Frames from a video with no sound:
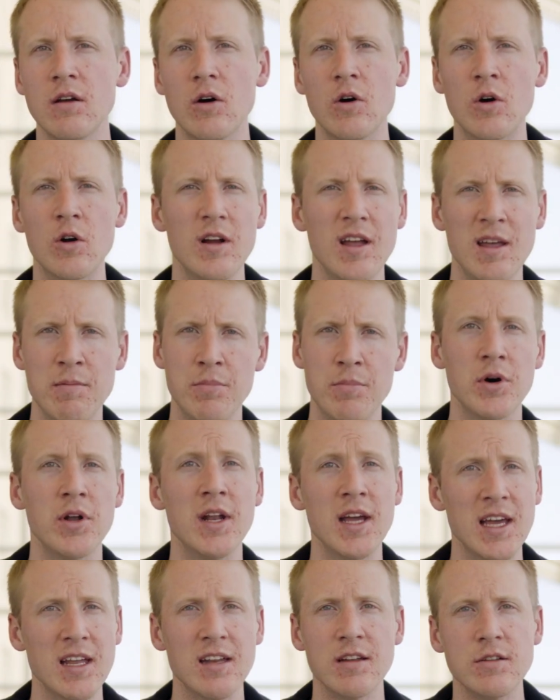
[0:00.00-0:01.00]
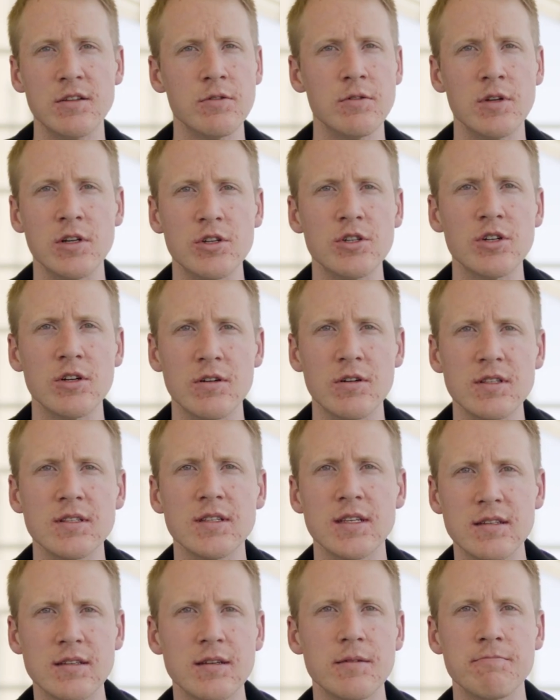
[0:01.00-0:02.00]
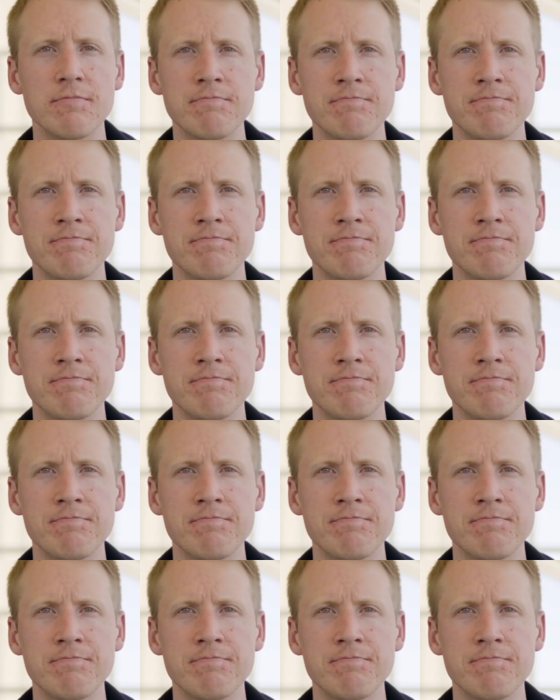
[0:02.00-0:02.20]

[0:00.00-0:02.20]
or inputting it into an insurance system.